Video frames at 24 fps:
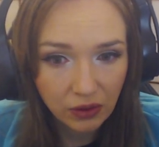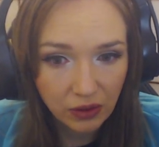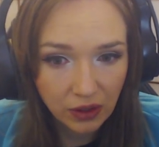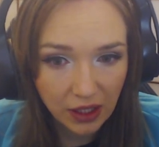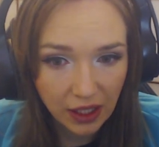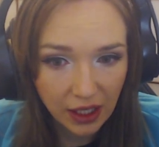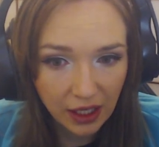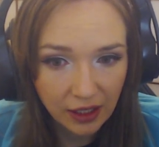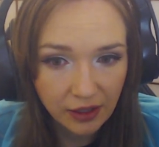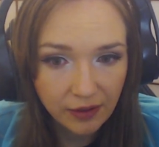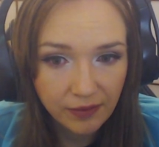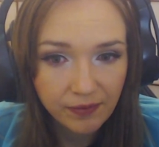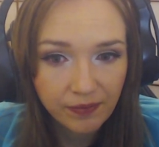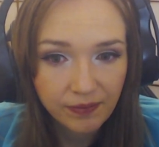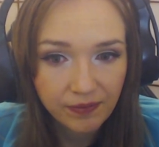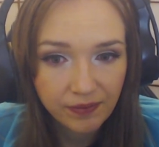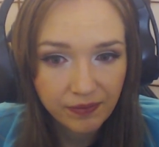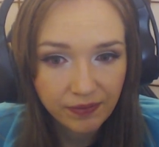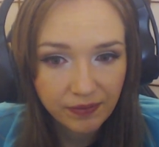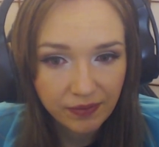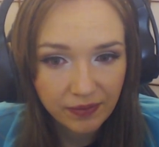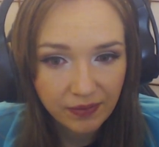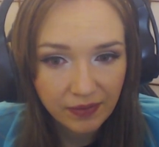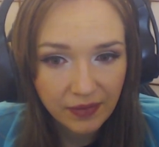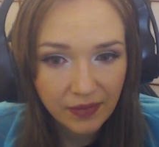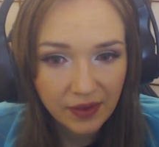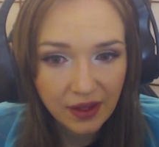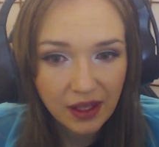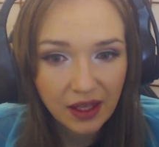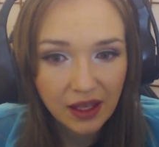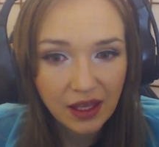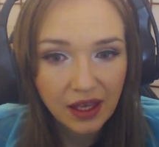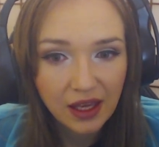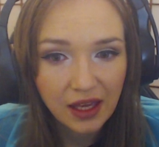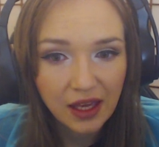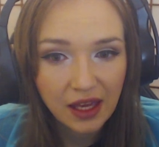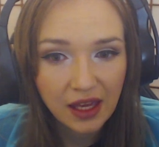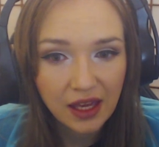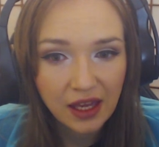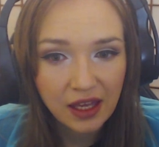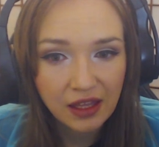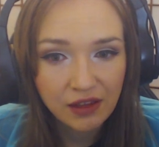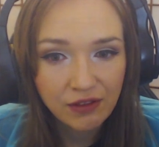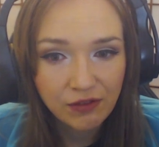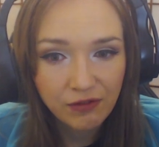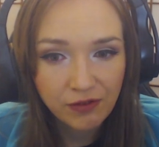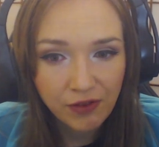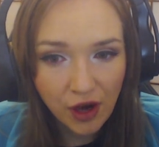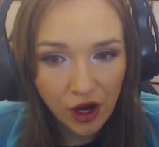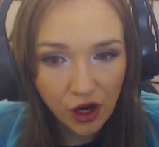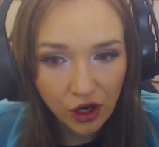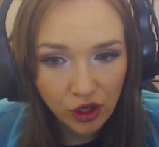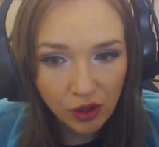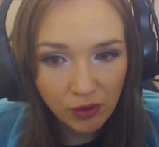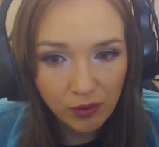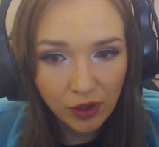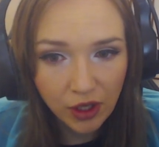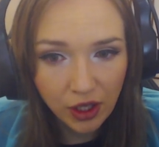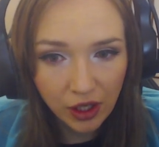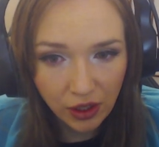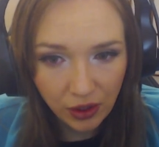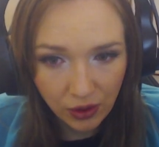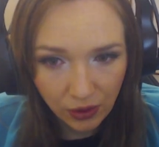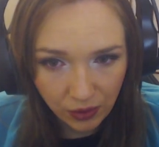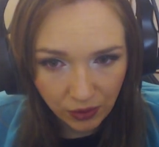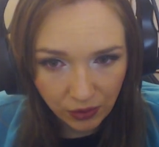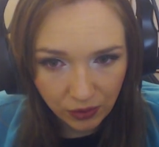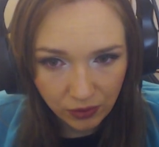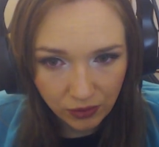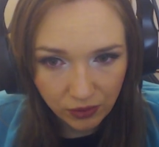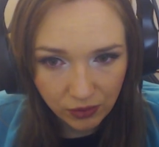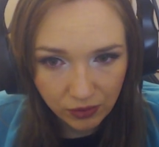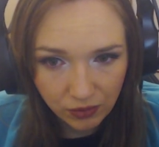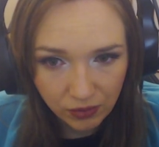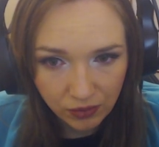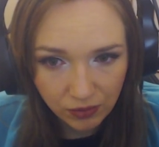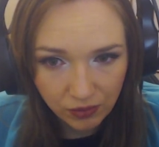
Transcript: Okay. Infernum Q